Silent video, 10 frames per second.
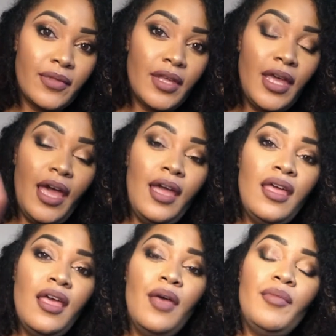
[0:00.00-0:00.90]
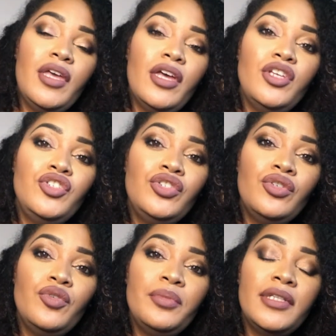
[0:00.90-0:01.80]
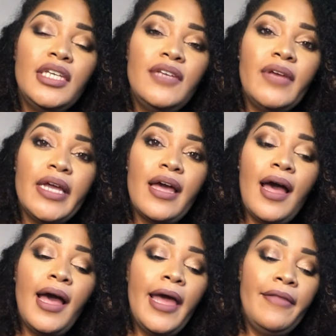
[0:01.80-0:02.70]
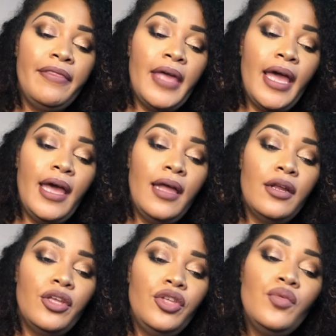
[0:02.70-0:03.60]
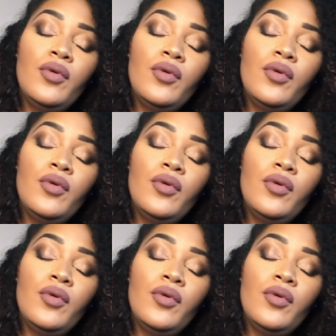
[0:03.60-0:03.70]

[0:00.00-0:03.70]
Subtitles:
okay, because you believe in God, that you will